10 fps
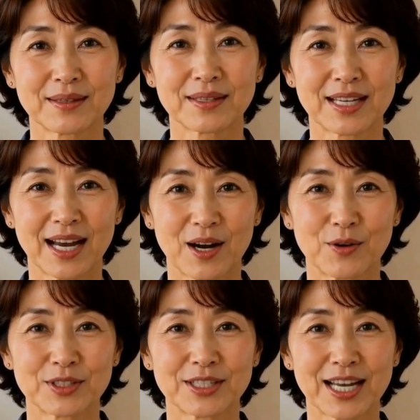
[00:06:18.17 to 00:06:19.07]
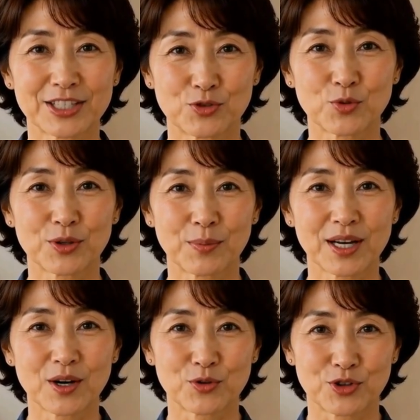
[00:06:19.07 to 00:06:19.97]
Now, the next one
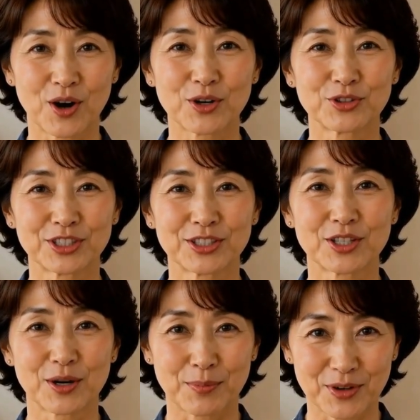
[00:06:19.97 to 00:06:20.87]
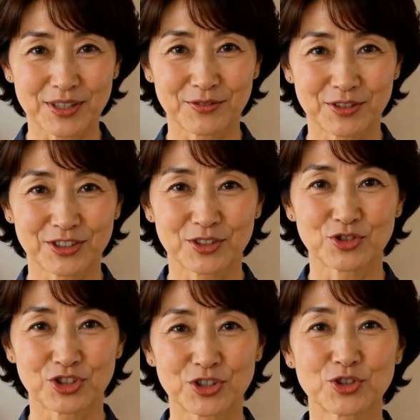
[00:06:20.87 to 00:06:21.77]
my own daughter did not believe until
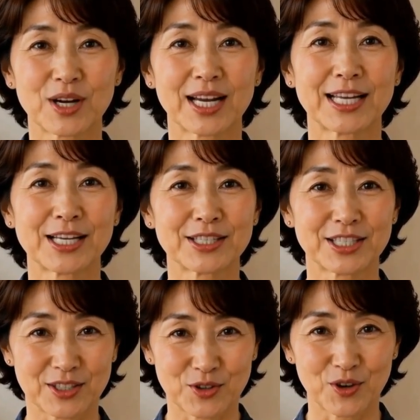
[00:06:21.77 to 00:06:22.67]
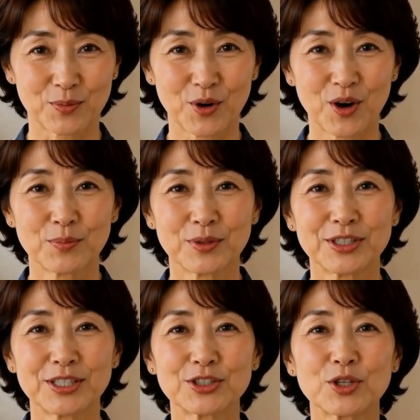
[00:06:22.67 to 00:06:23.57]
she tried it in her
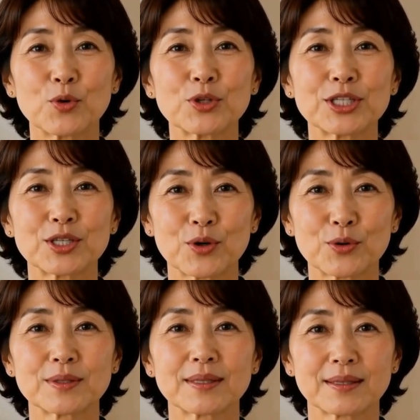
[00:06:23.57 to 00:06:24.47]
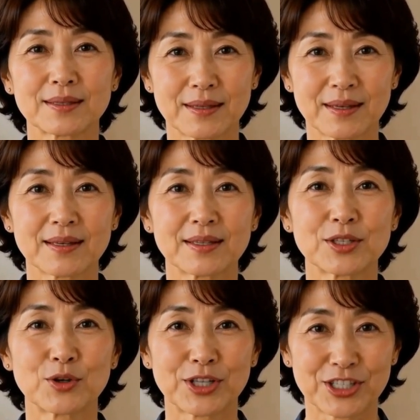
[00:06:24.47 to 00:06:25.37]
apartment in Tokyo.
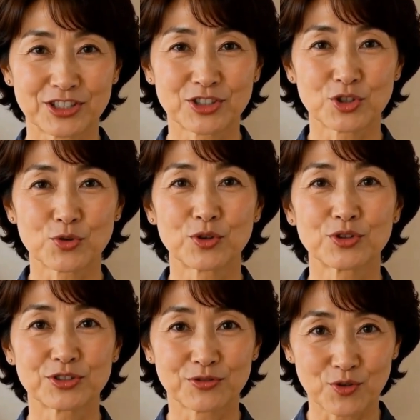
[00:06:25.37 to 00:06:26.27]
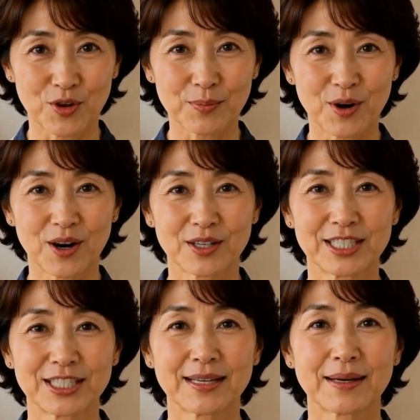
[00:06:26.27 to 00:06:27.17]
30 skewers for a
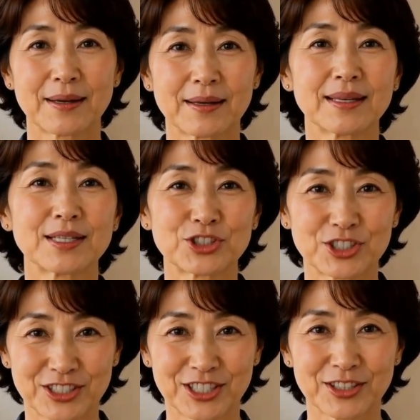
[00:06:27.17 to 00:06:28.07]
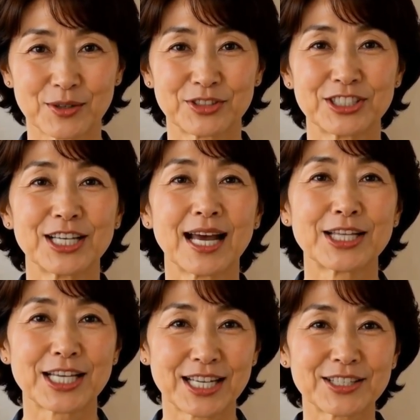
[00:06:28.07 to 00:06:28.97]
party. She did them
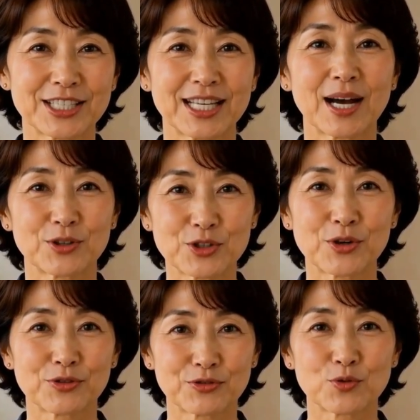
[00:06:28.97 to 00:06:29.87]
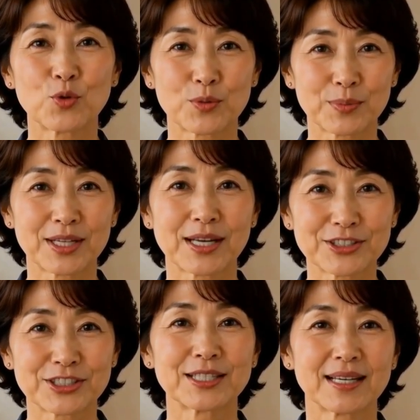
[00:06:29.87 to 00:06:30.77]
standing at the counter in 4 minutes,